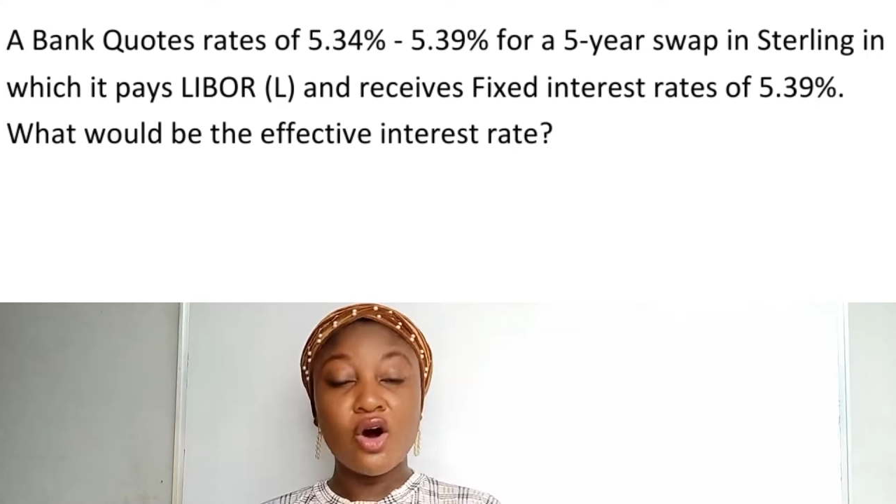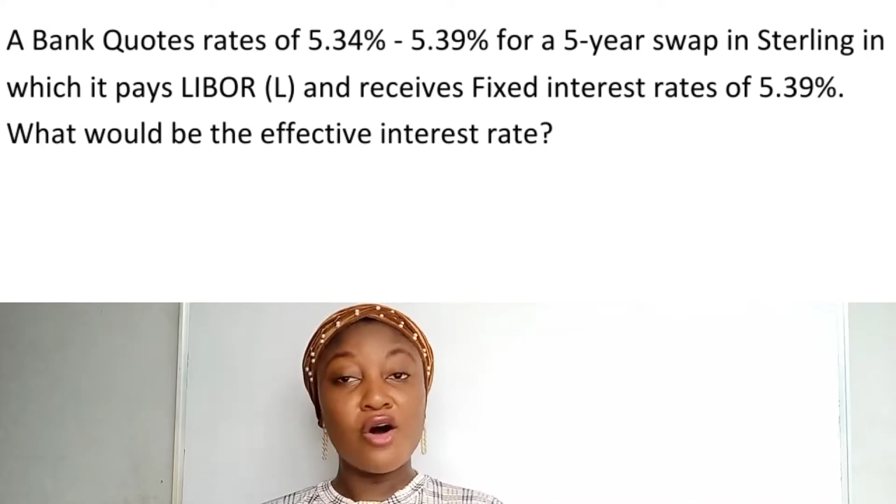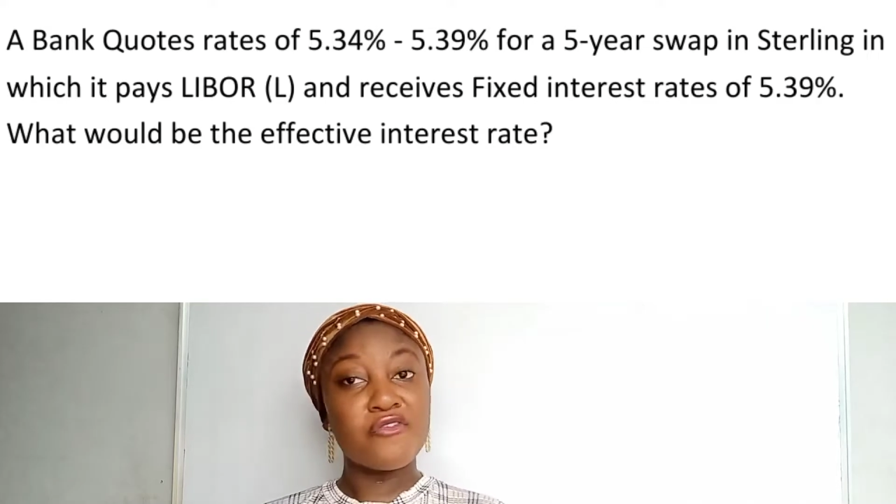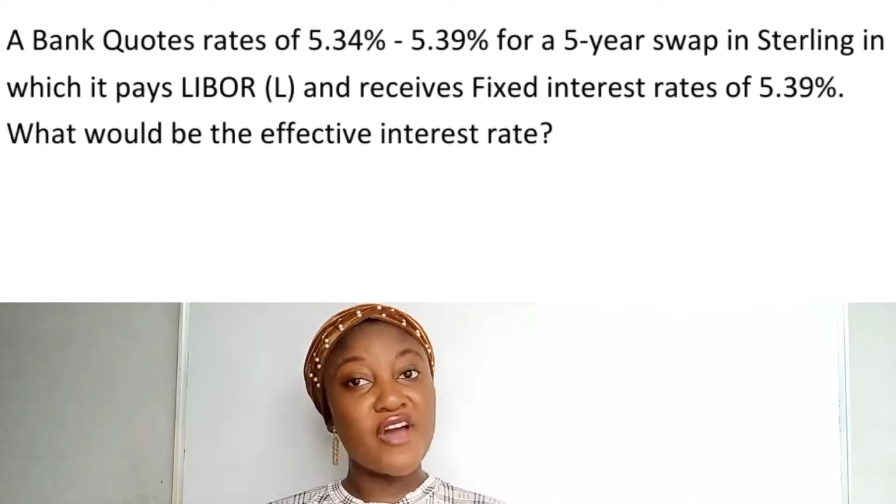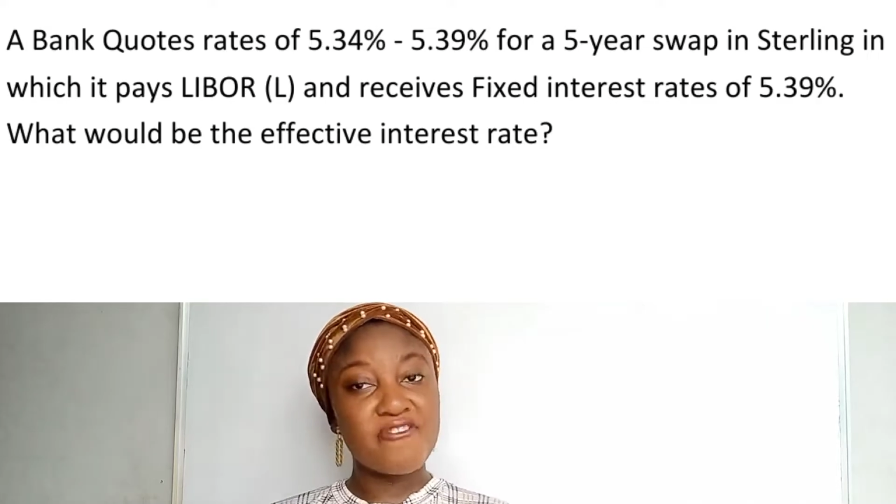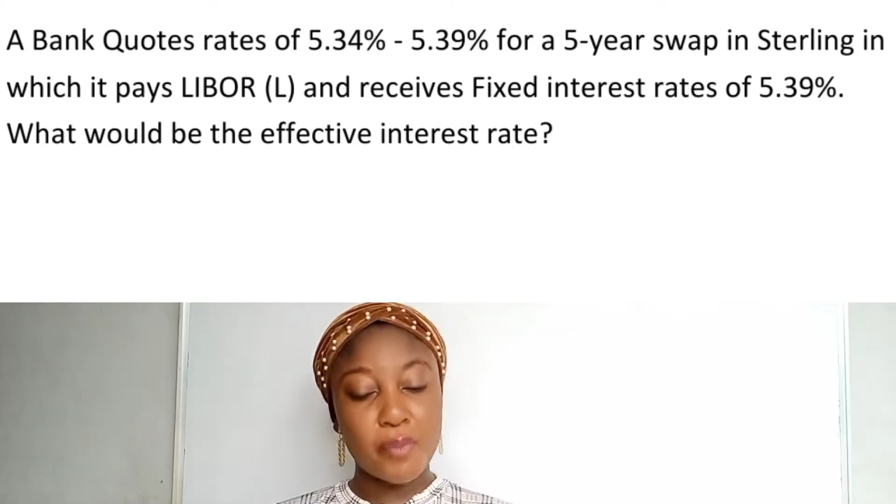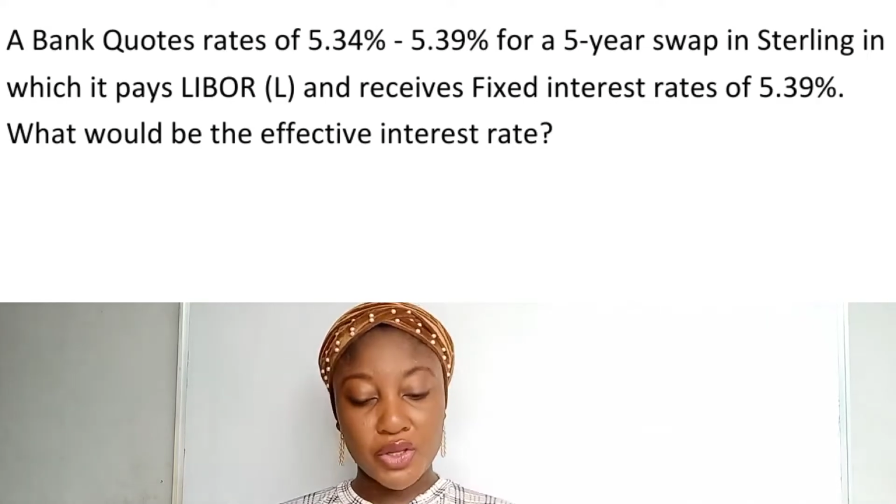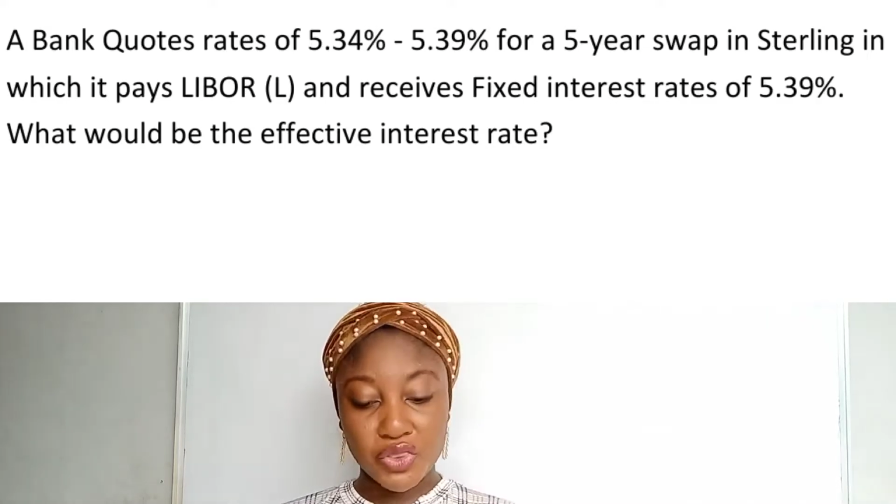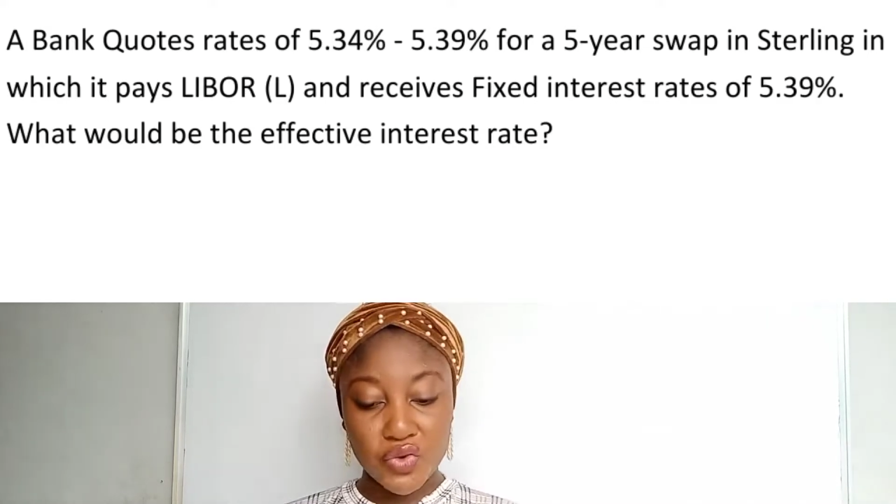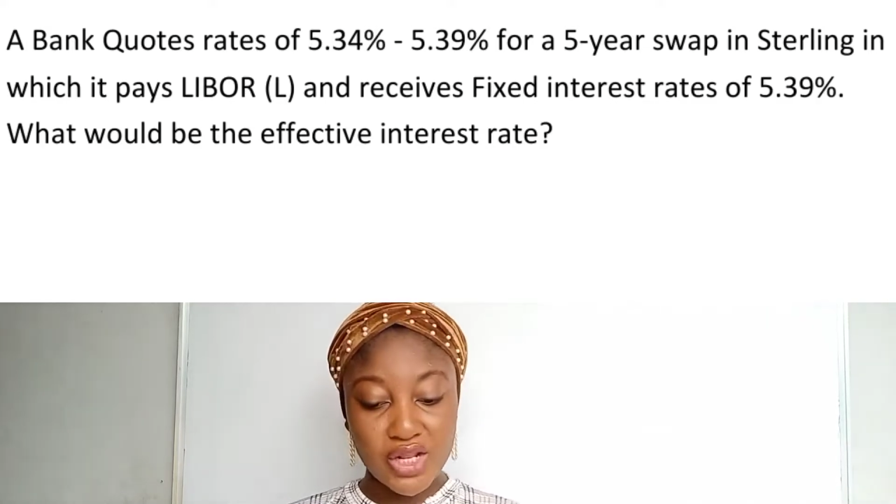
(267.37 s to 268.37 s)
of
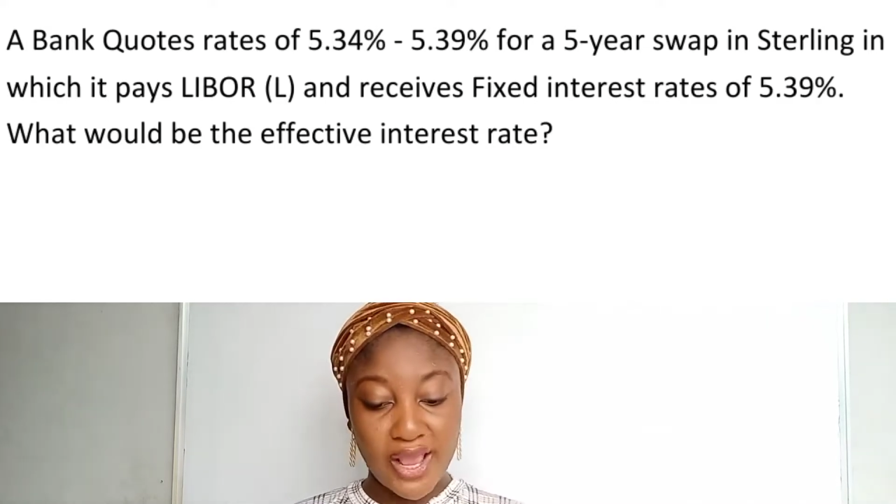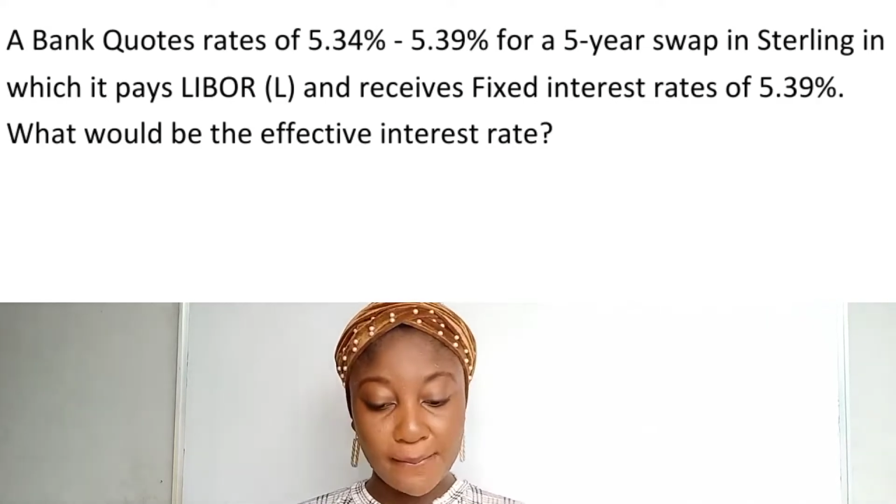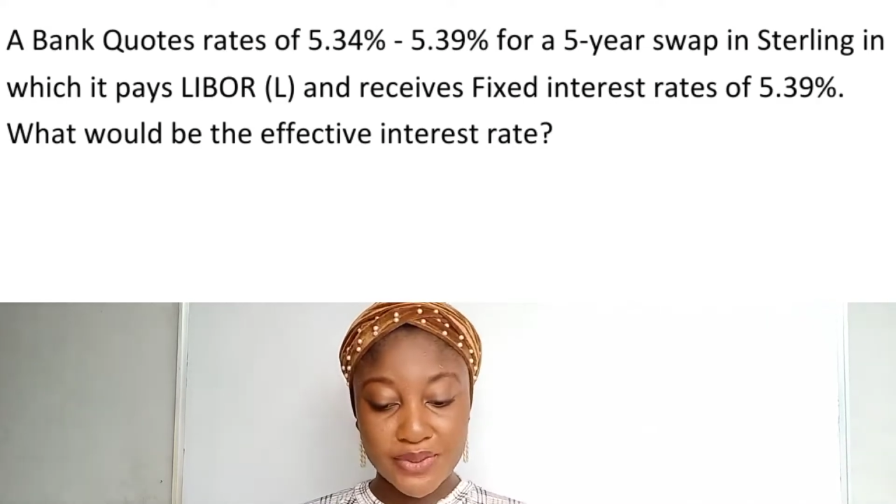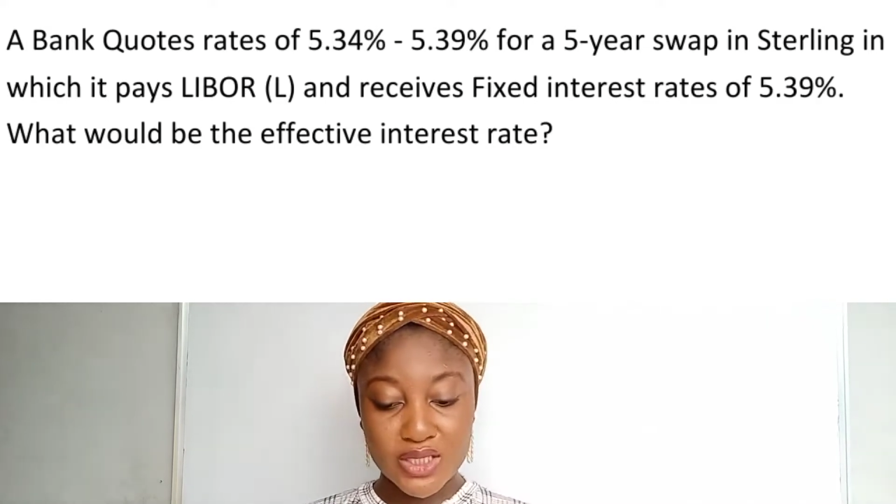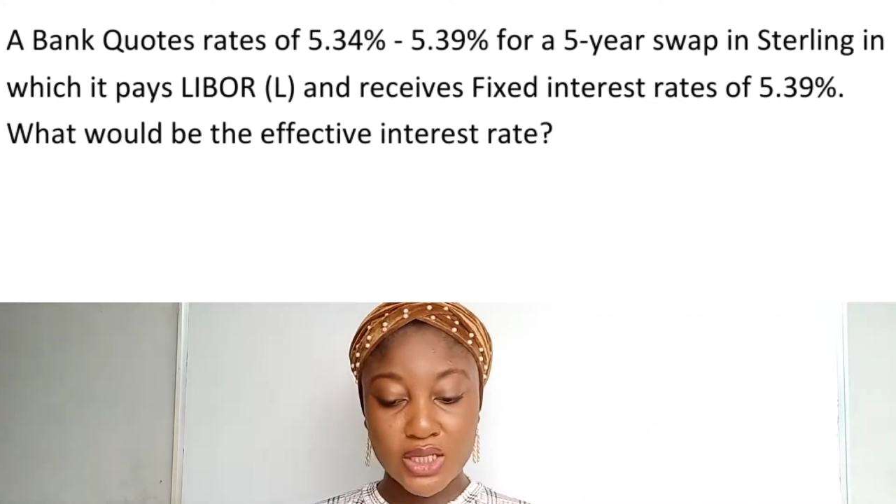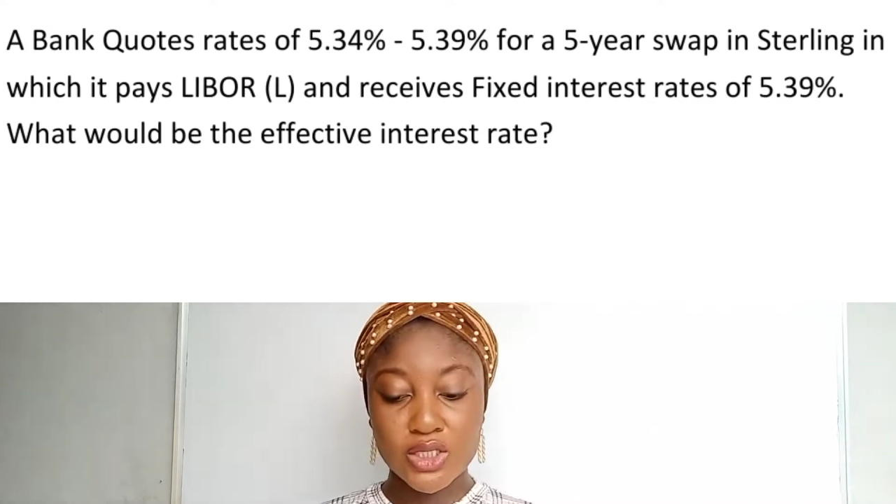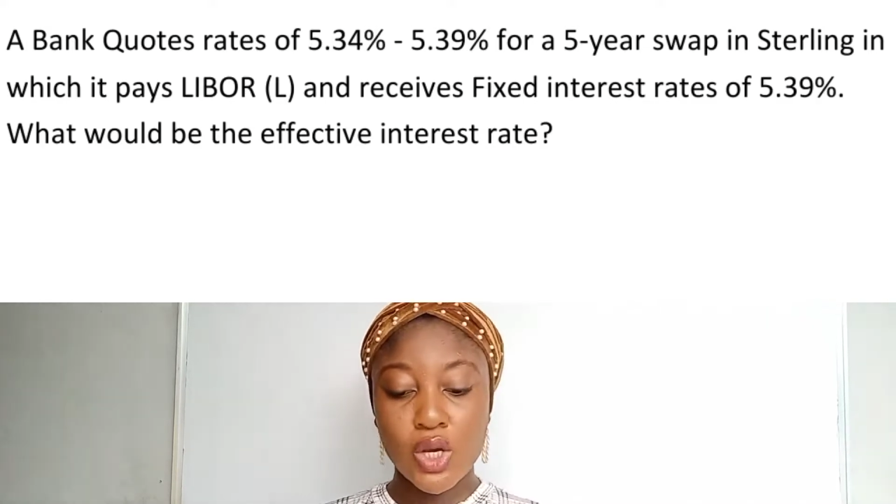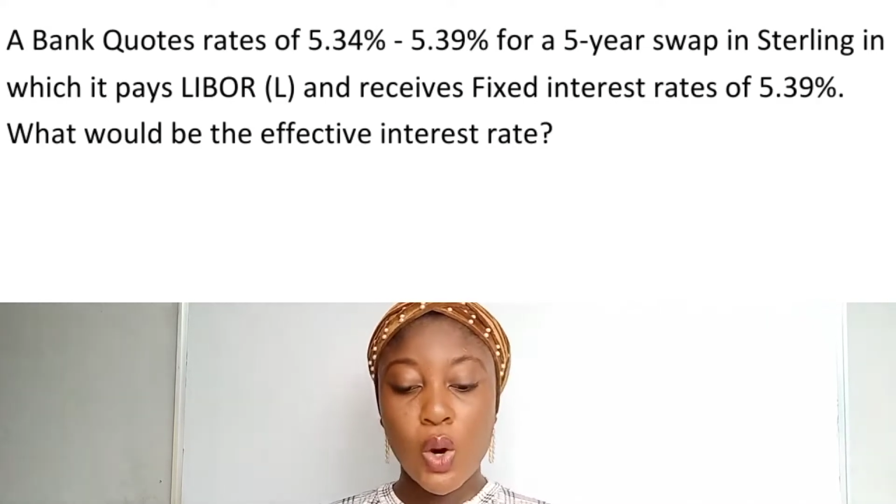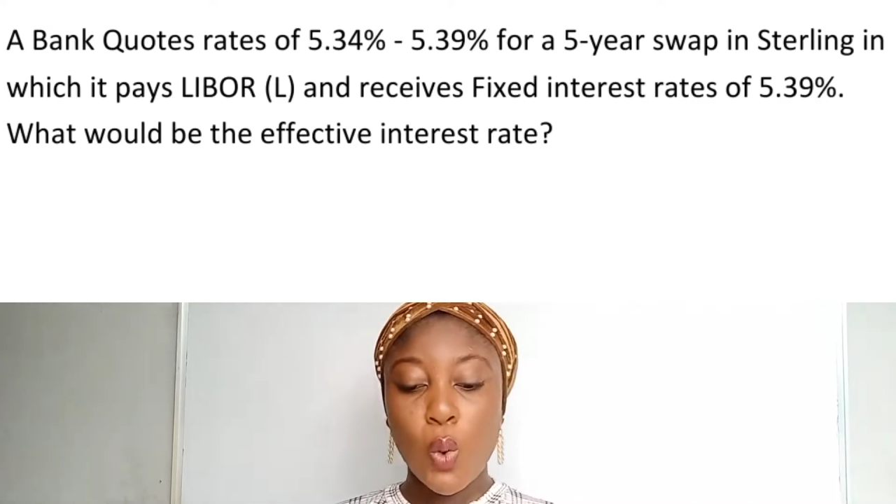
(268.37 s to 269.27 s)
5.39%.